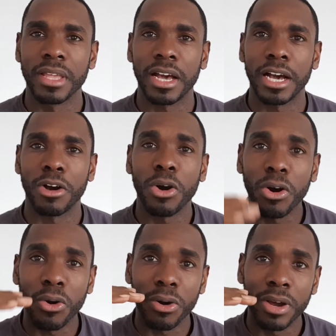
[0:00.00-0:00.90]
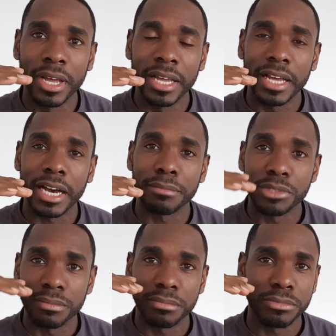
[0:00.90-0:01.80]
or
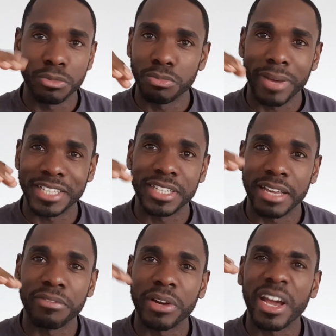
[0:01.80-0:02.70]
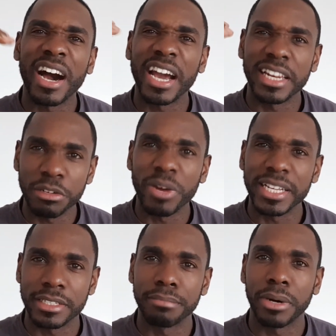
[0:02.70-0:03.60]
might say a very highly
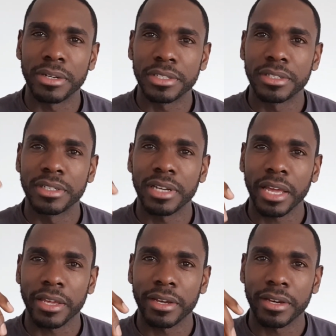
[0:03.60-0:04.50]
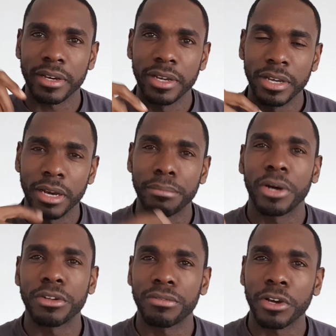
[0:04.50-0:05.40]
rated bond, like a
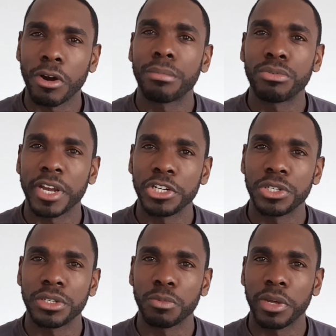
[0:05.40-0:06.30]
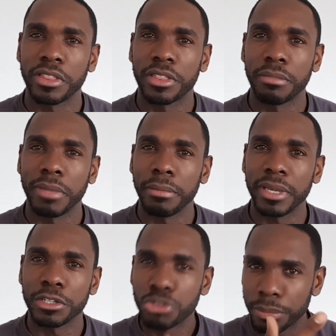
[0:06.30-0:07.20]
bond of a corporation with
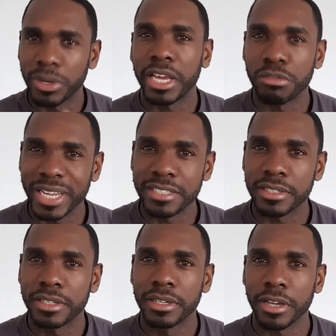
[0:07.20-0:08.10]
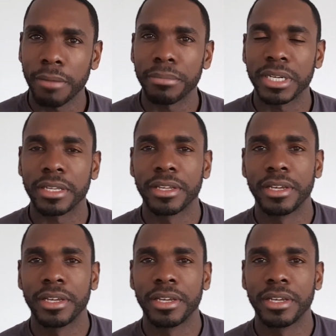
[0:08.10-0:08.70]
maybe a AAA rated company.